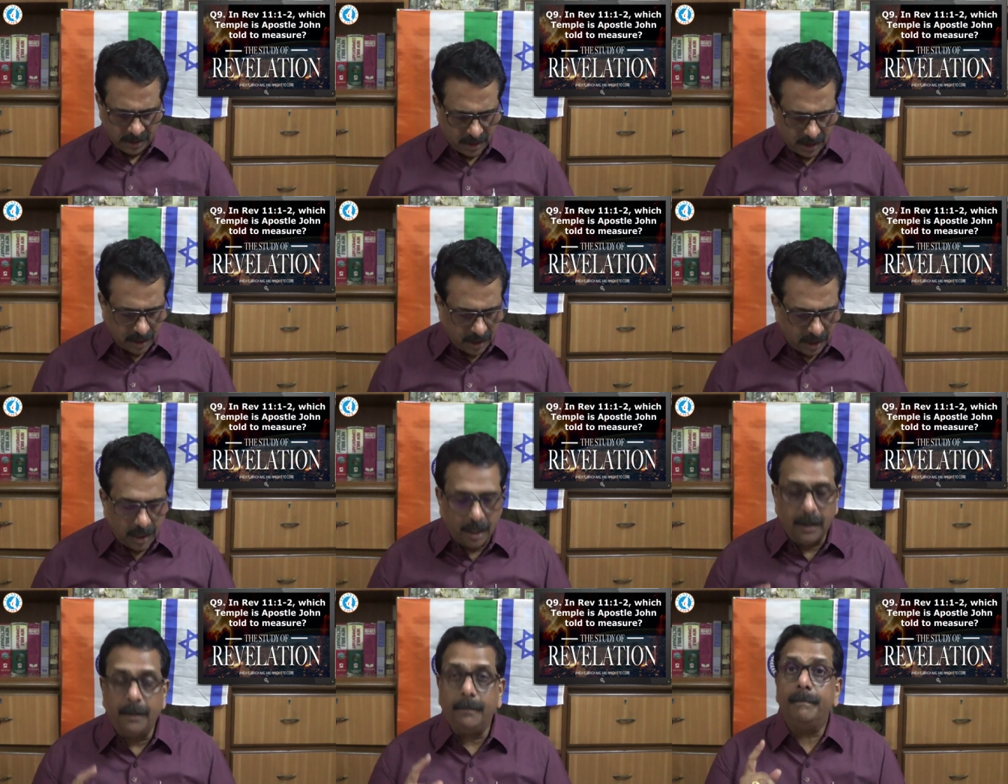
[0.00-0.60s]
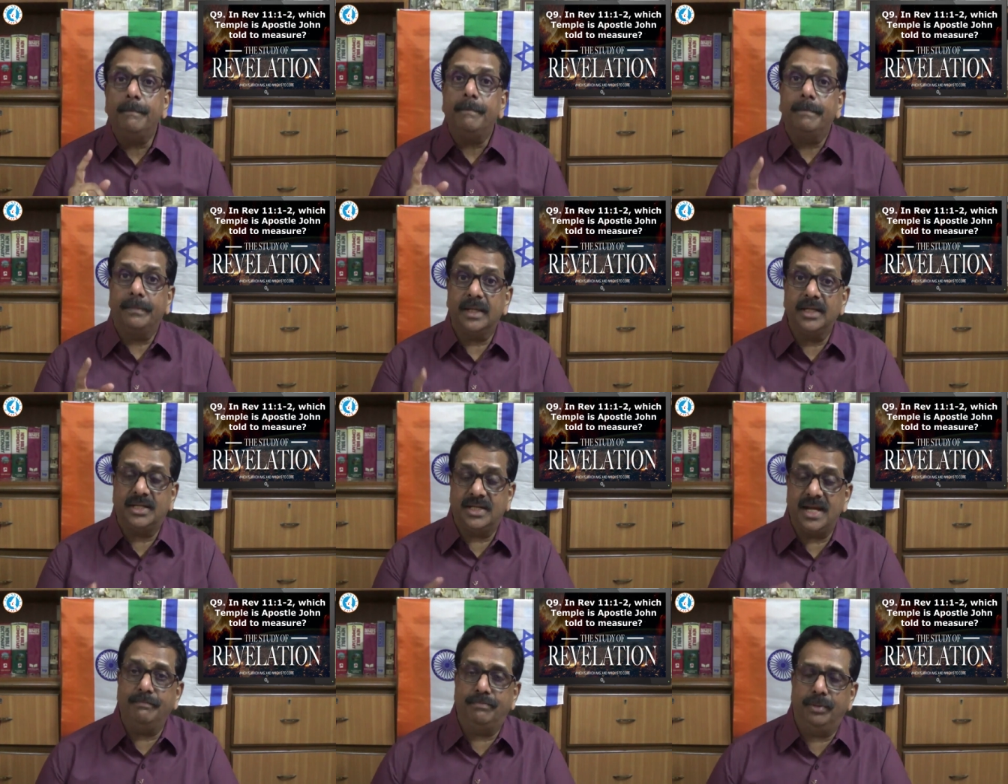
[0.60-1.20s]
um, the
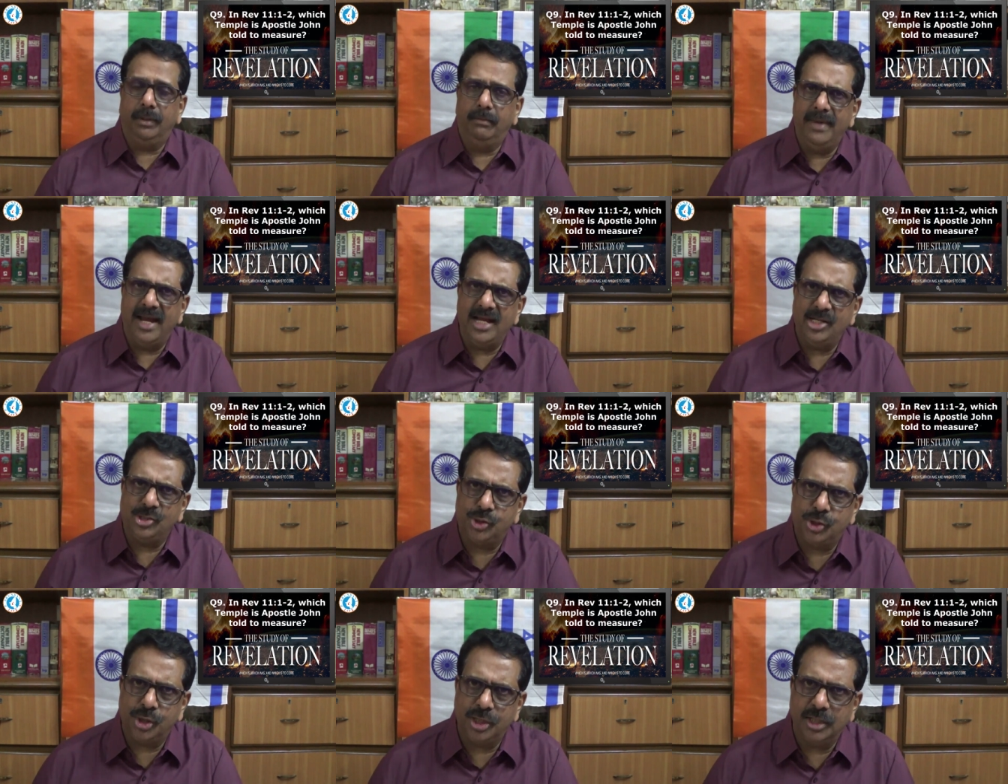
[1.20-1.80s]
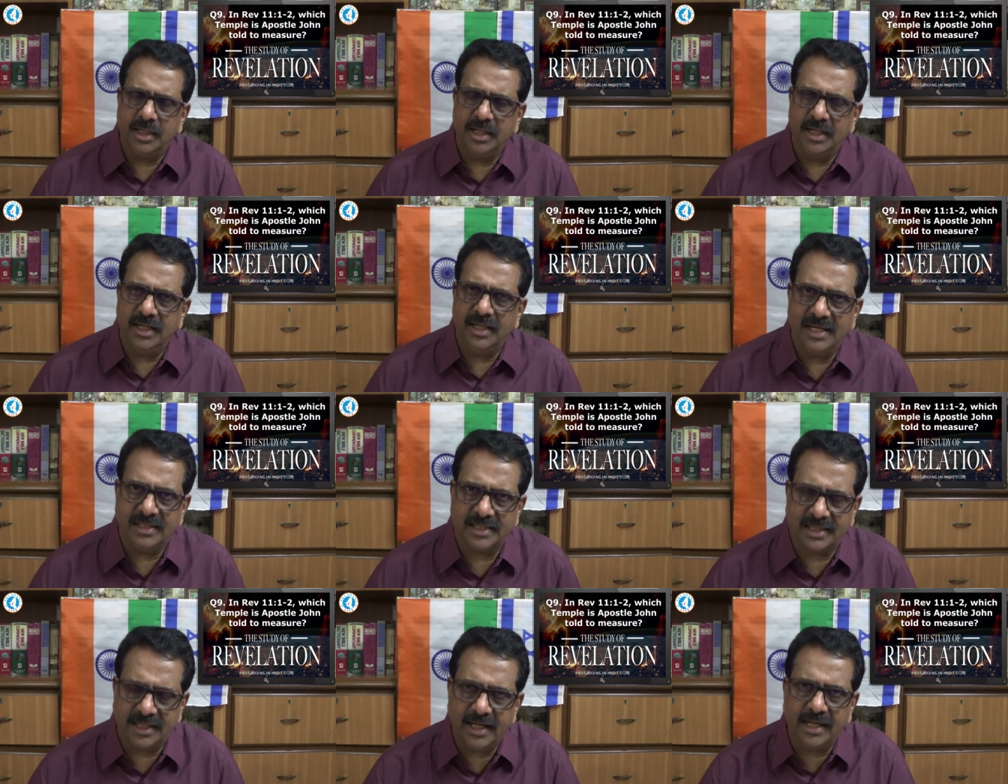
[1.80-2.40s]
temple mentioned in
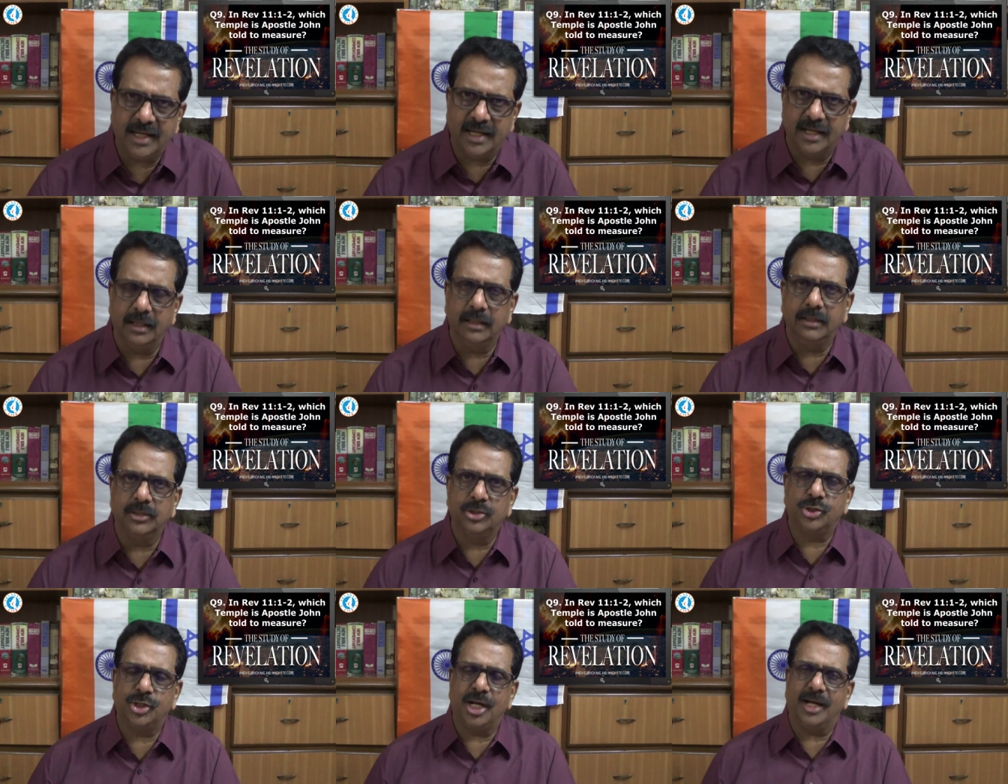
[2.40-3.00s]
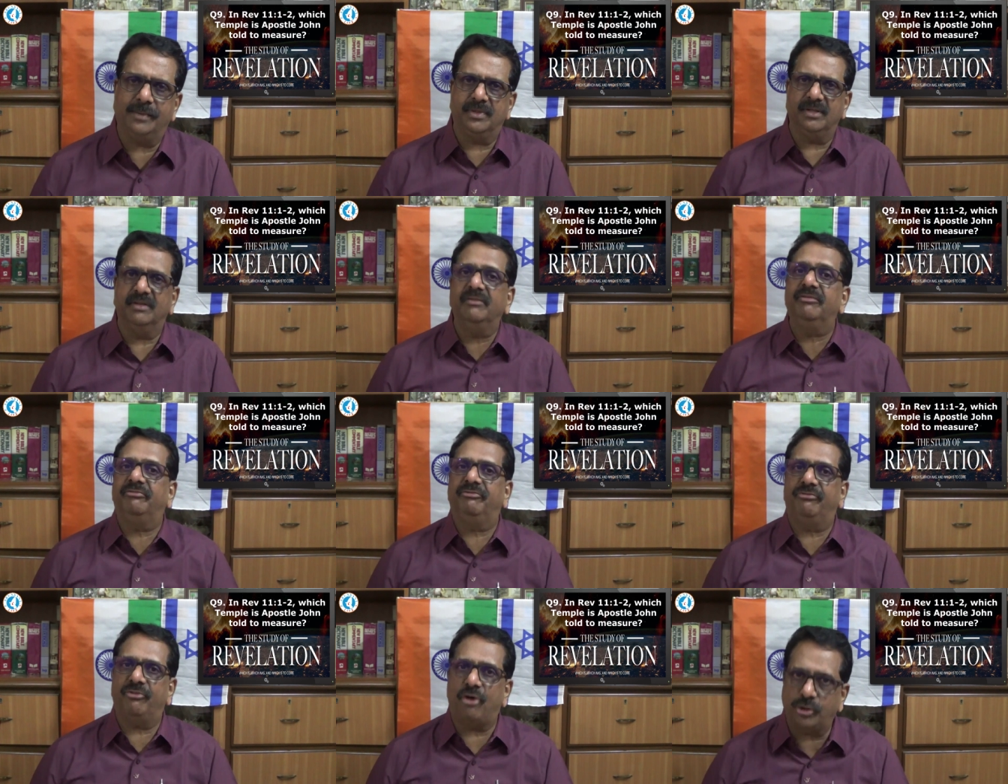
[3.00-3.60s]
Ezekiel chapter
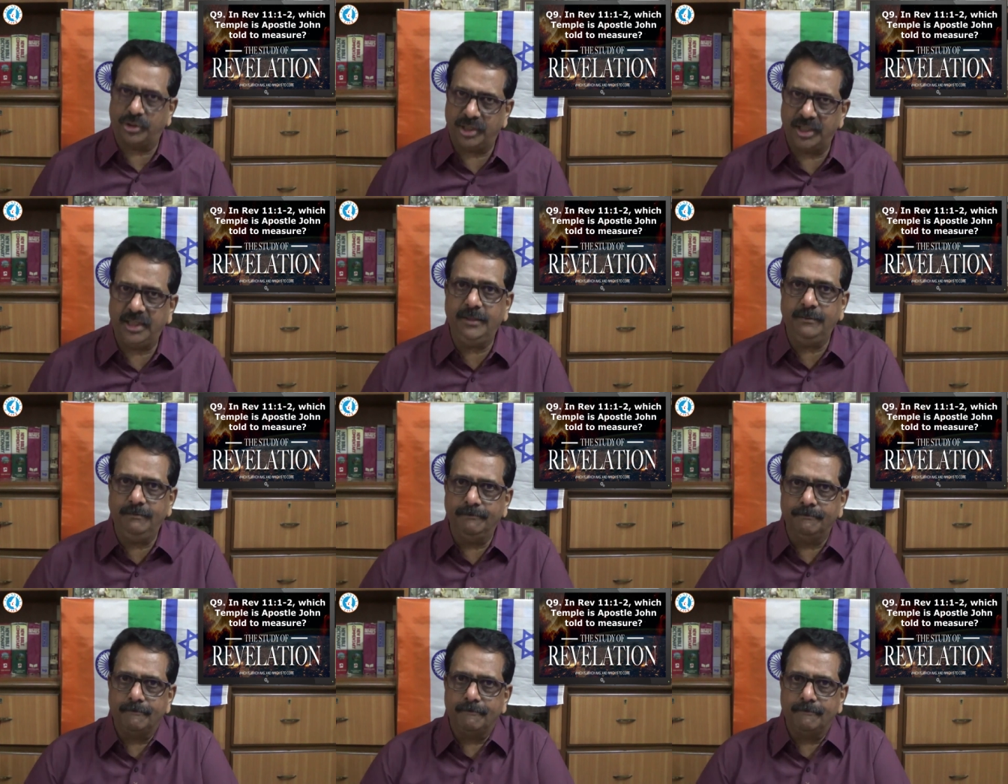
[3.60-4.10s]
40.